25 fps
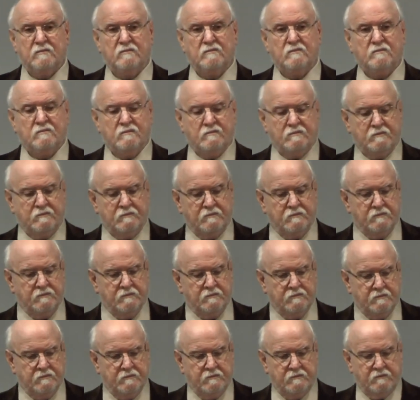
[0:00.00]

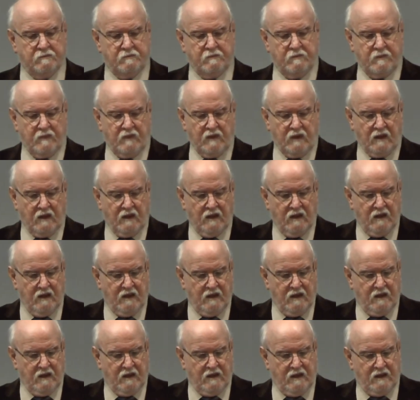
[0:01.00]

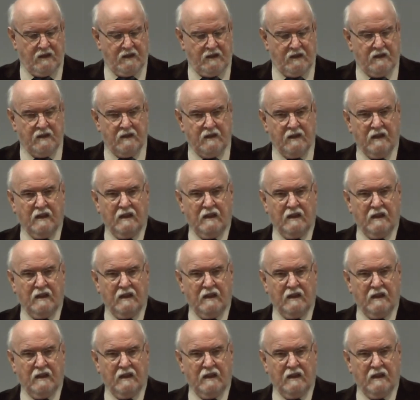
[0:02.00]
(silence)